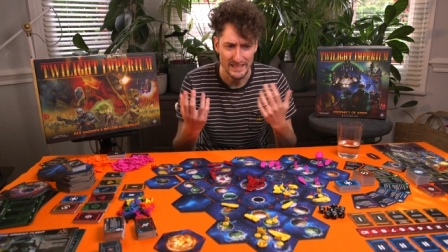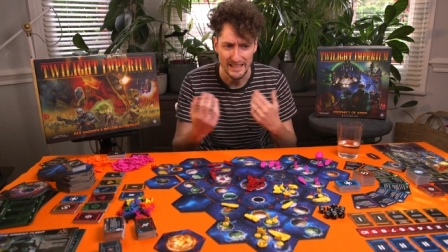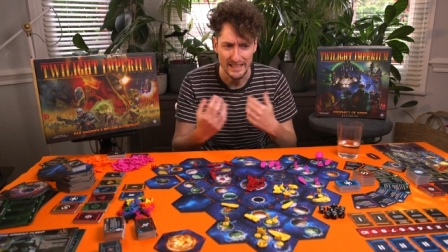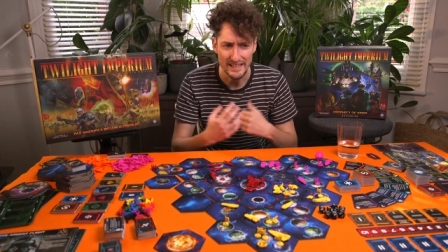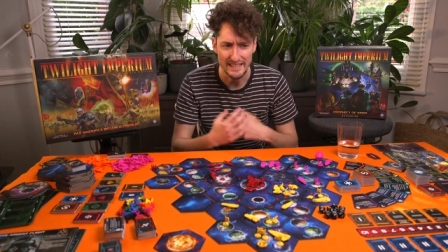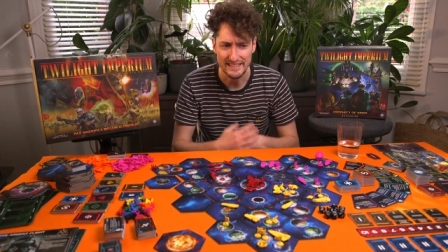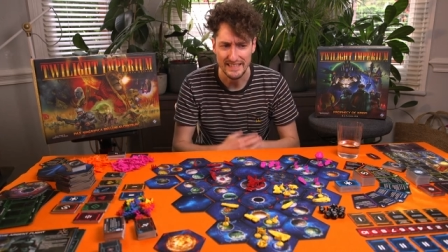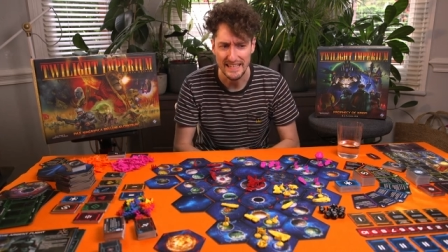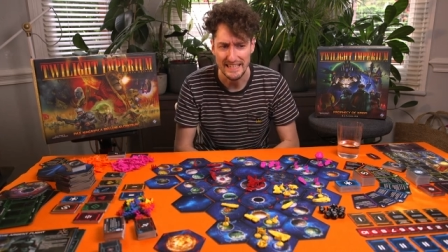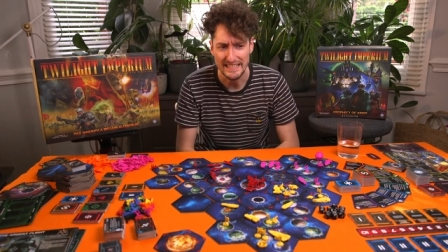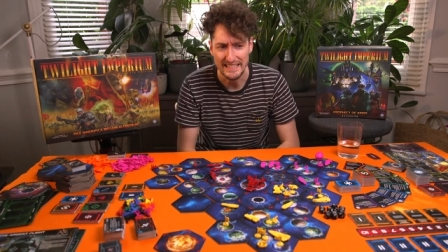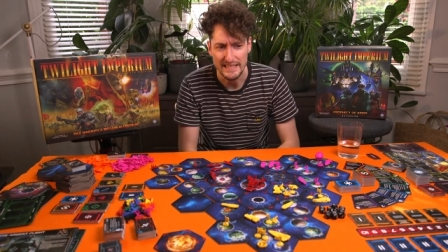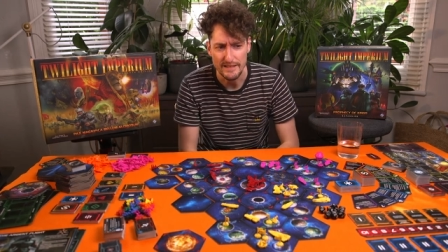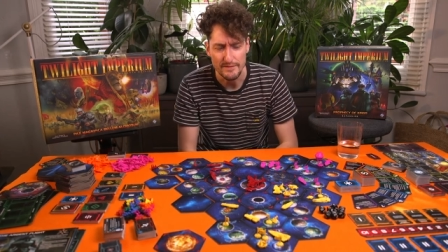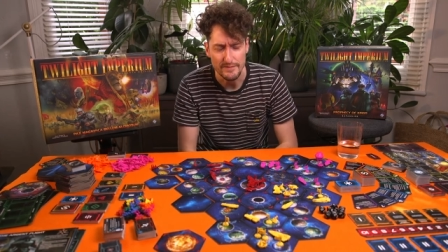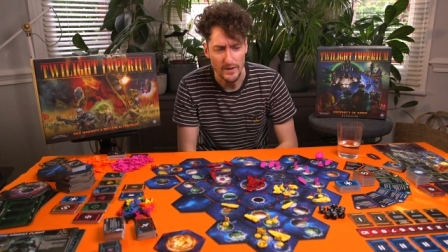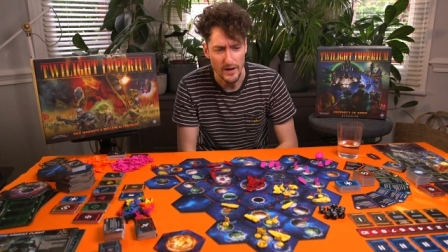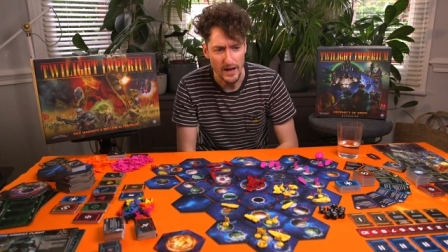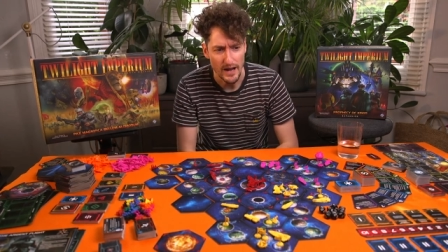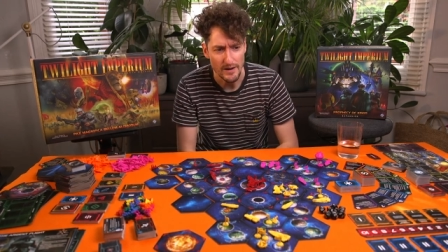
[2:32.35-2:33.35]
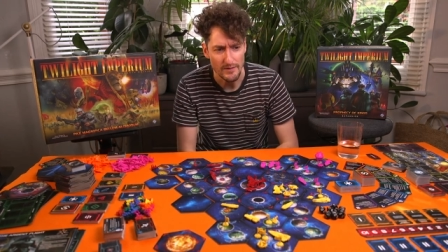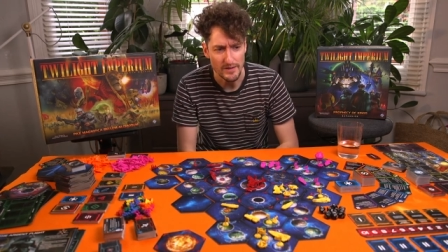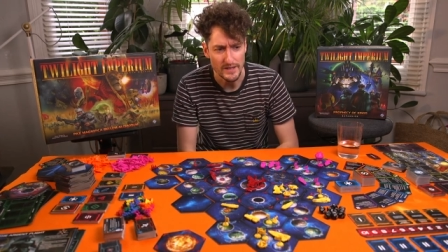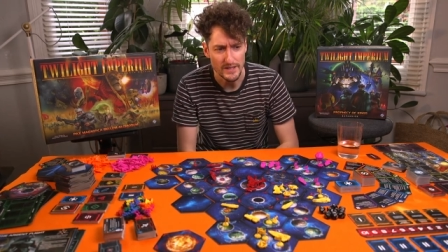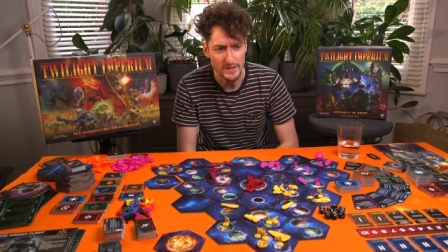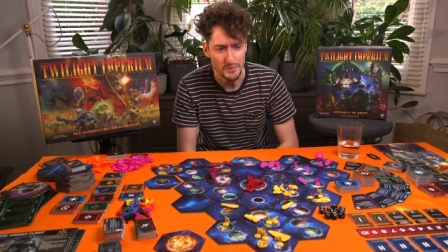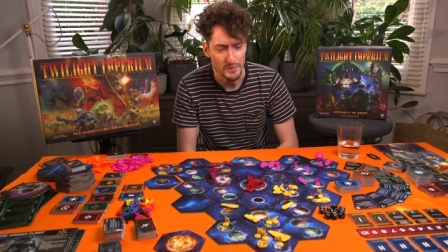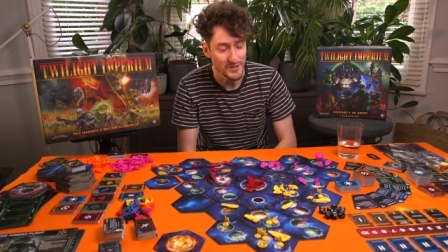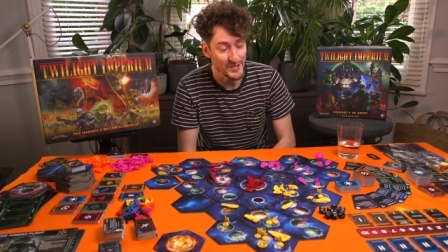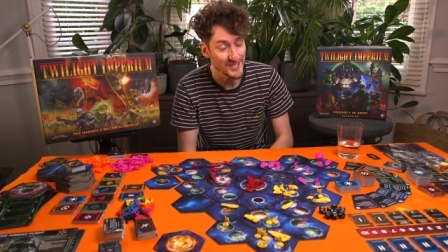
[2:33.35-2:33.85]
a deadly
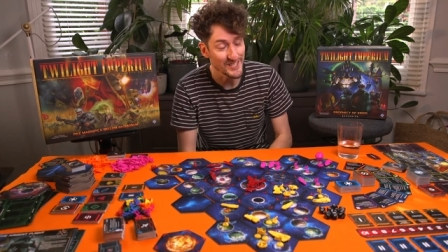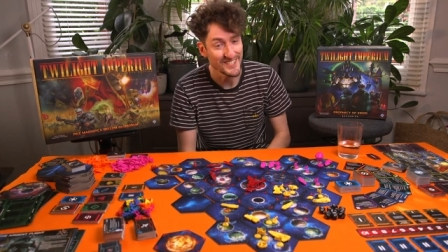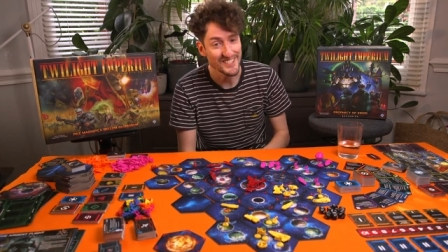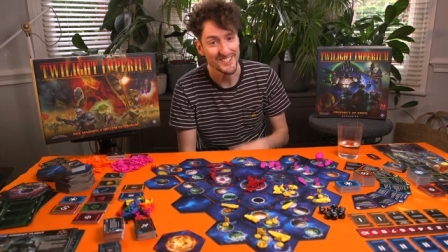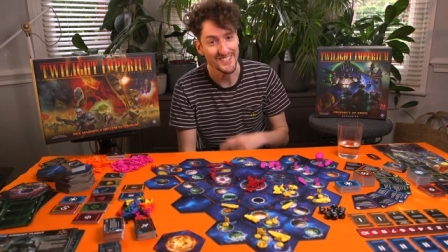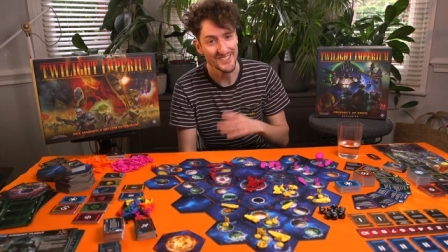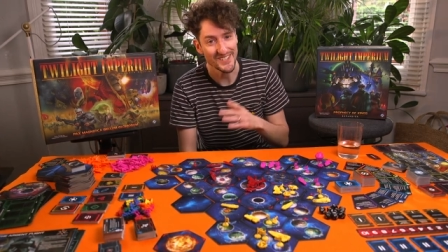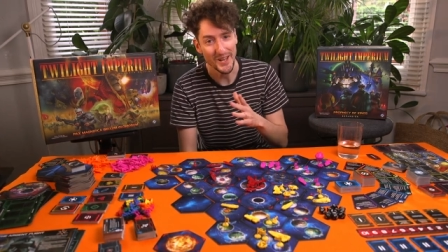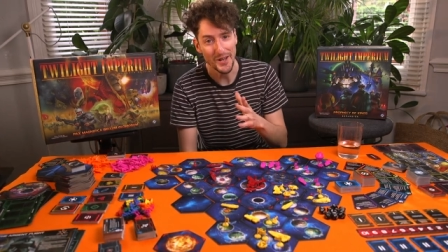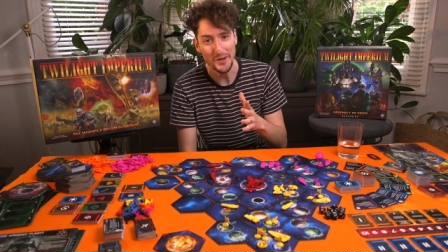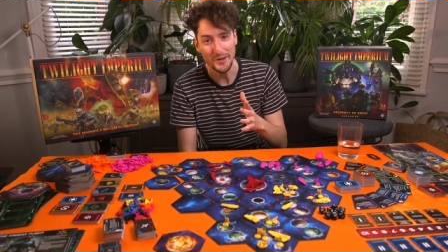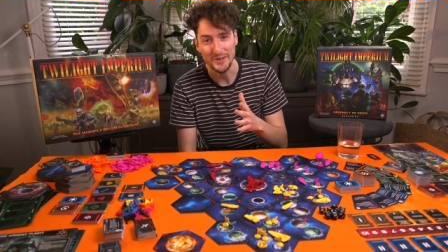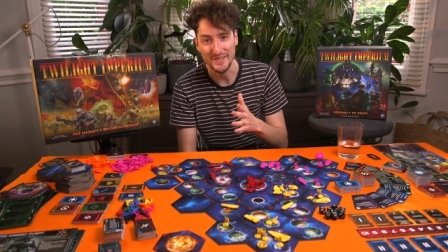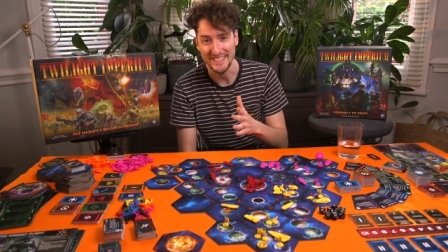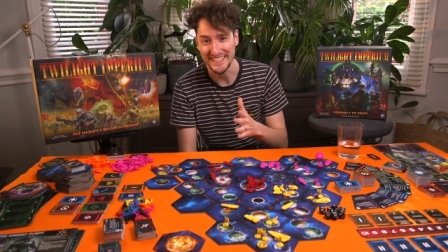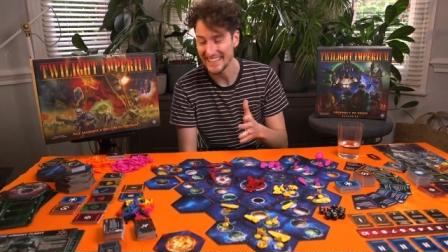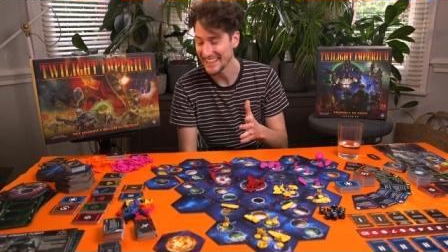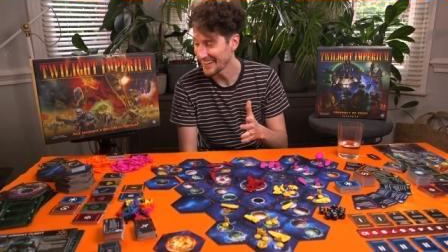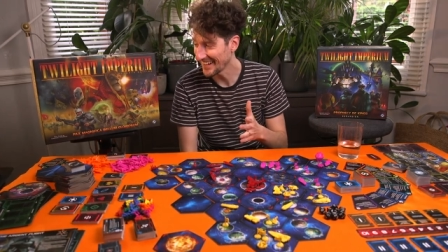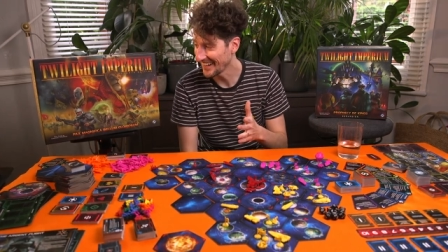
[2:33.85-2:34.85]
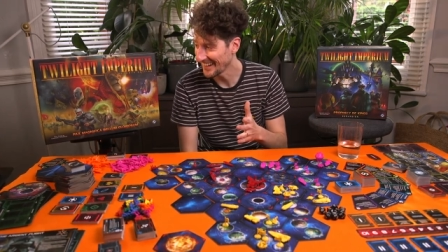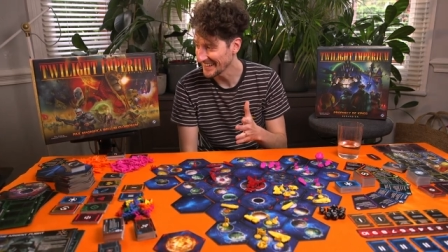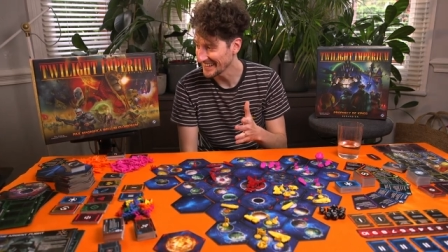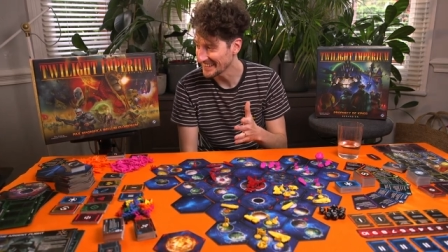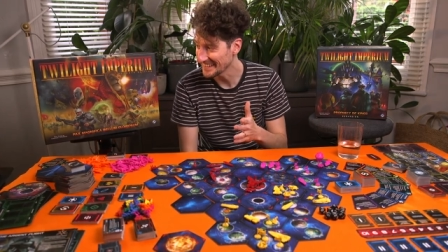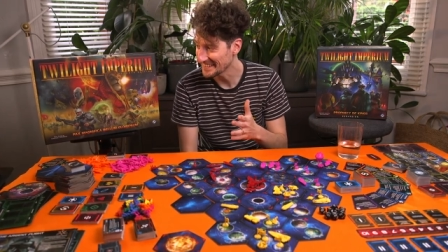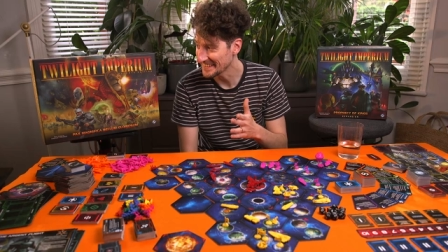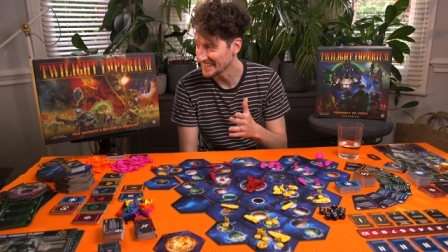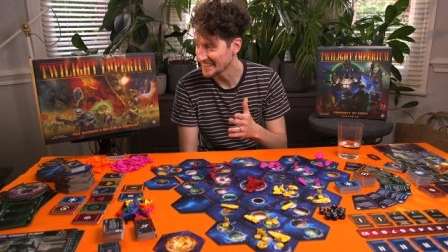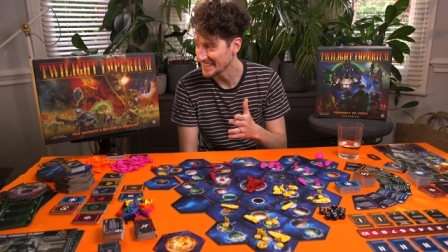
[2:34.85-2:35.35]
virus, which is so
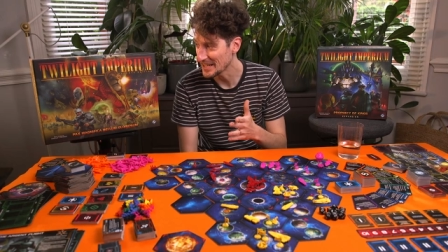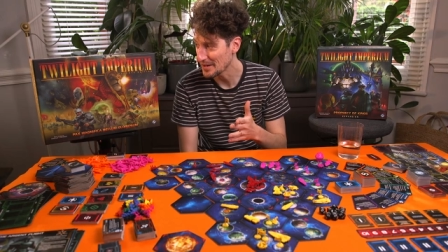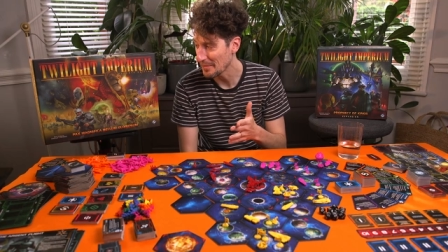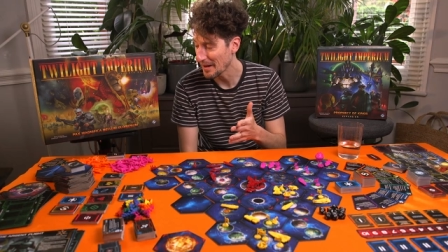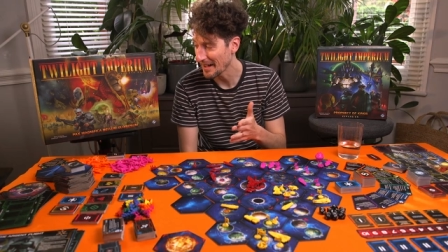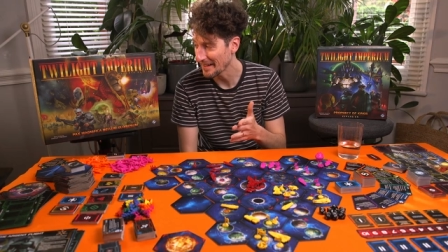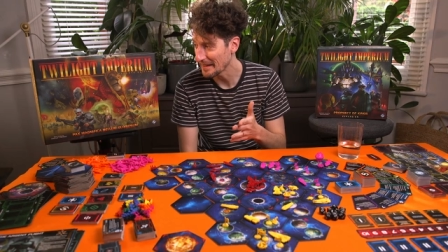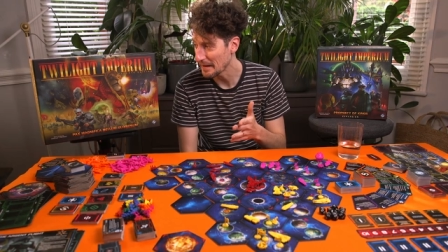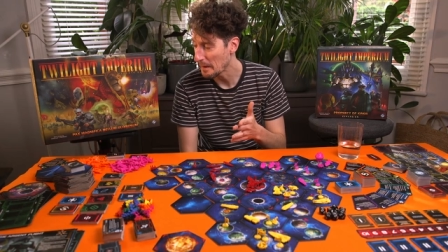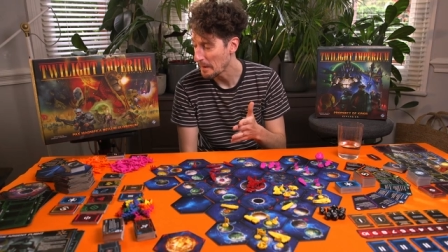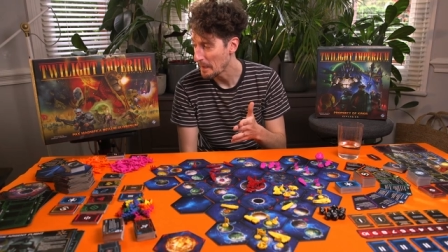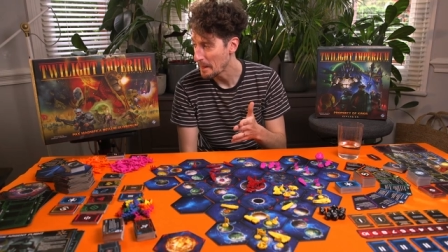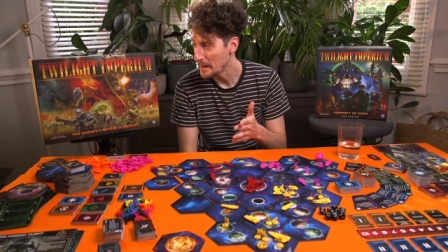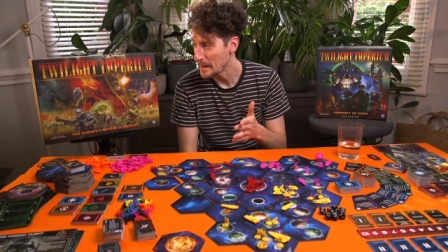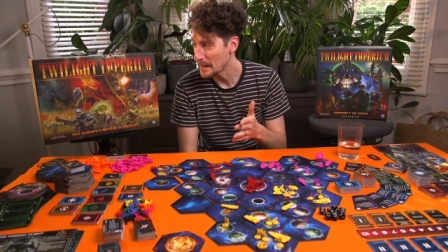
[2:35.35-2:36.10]
TI thinking about it.